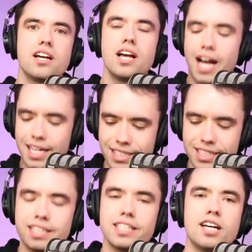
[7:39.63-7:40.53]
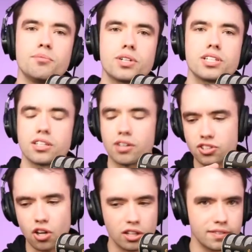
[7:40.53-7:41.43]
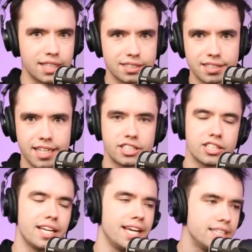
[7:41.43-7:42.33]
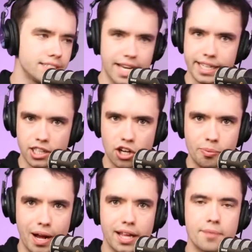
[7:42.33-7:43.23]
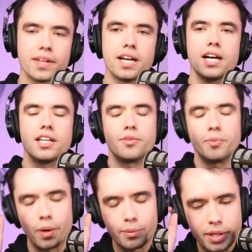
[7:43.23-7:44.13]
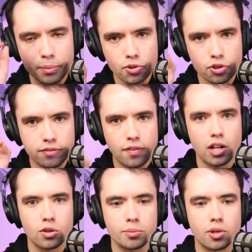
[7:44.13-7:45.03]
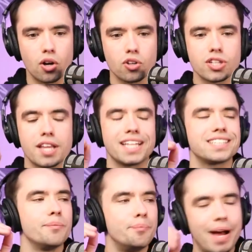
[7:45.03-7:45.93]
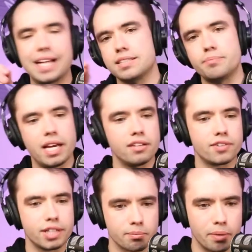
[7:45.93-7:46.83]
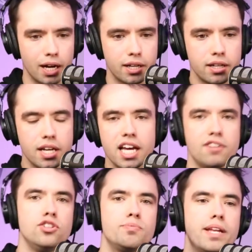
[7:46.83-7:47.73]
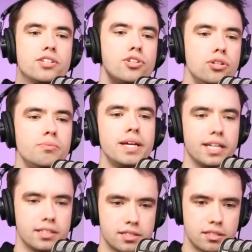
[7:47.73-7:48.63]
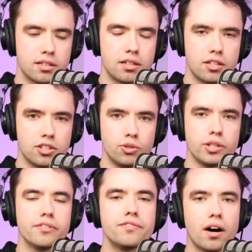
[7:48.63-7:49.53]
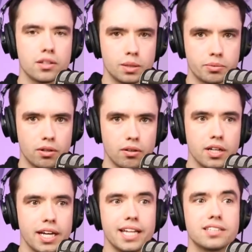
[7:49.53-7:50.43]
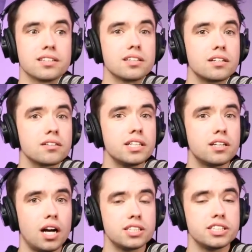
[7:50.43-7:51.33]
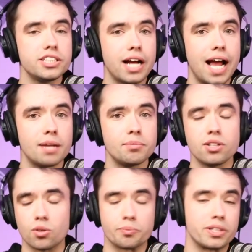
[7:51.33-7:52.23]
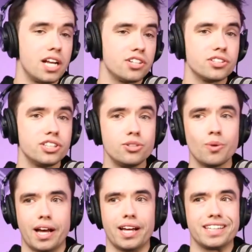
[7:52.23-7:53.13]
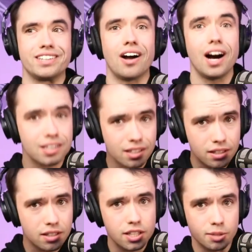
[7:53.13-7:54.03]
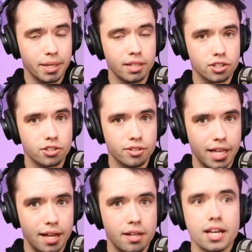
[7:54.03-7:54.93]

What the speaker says: I see the numbers across all of Augusta Nation inside of Copilot. When people do follow-up calls, that's the best bang for your buck. If you spend 2 minutes doing a follow-up call, it's literally costing your admin or potentially you like $1 to be able to do that.